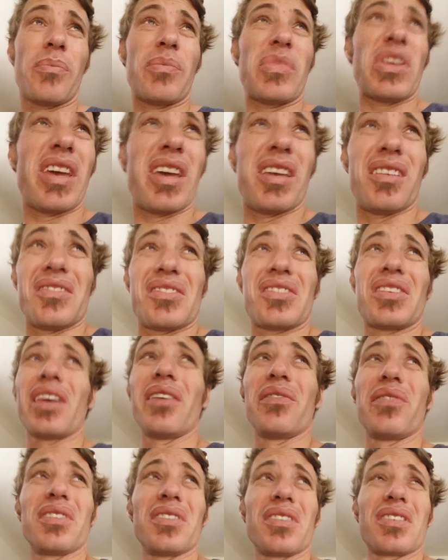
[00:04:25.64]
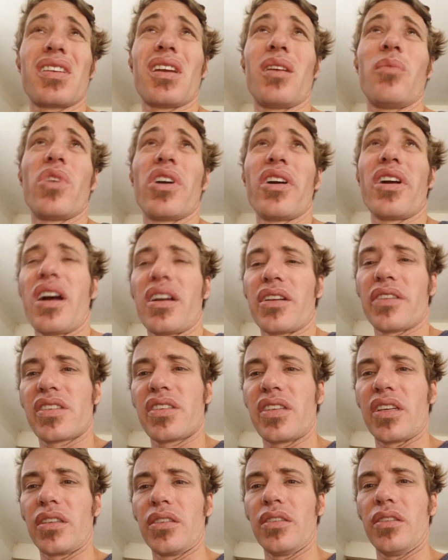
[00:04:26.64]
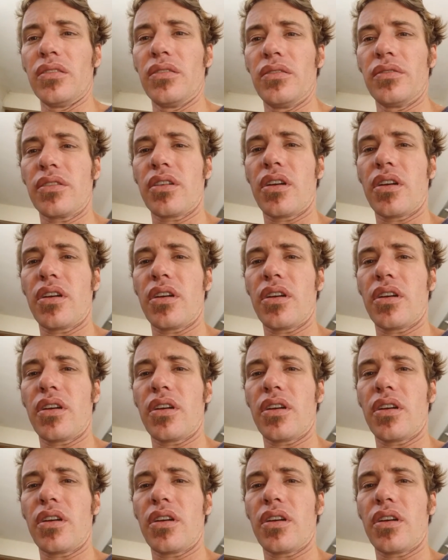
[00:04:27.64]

up the N7 somewhere out of signal.